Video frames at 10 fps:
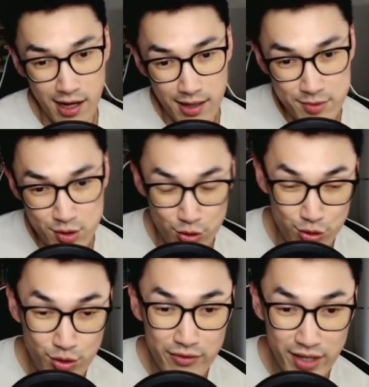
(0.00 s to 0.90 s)
So you
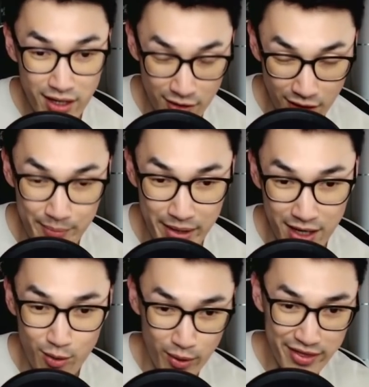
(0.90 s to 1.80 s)
do have to get a lot
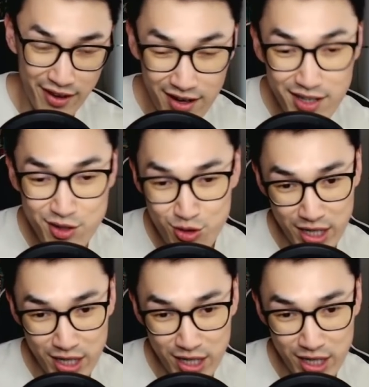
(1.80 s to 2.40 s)
better with her to